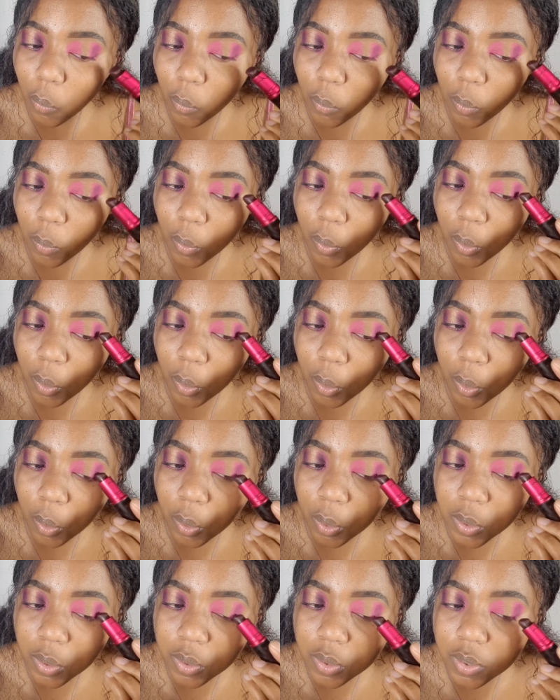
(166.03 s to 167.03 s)
yeah
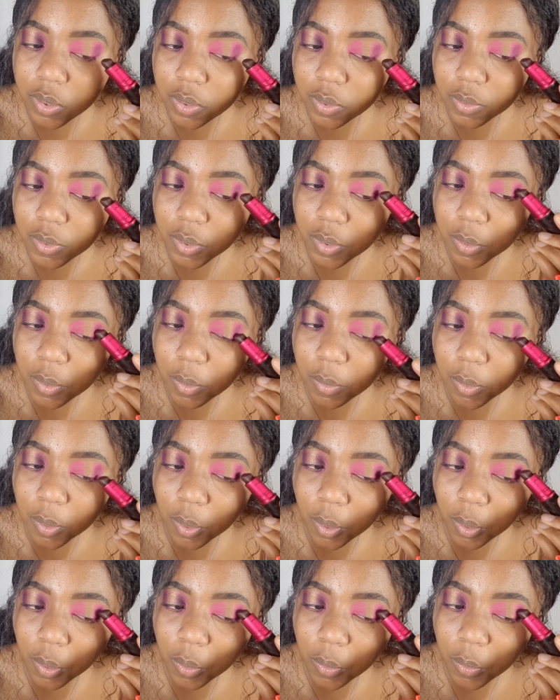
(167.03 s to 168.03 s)
guys, do what we
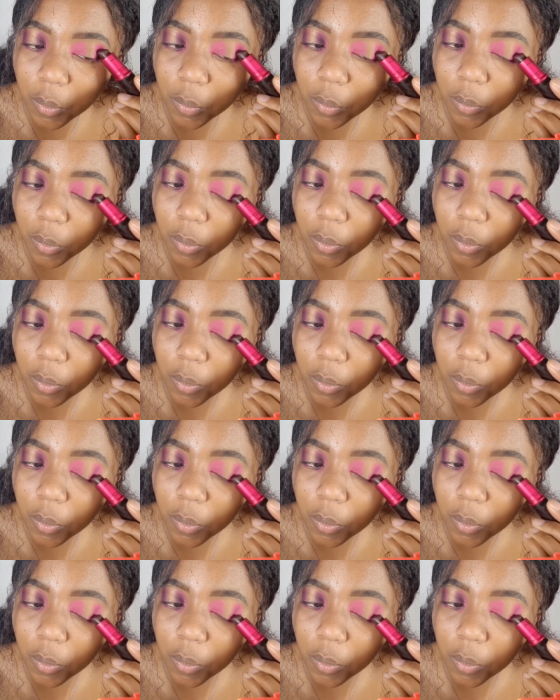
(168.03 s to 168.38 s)
gotta do.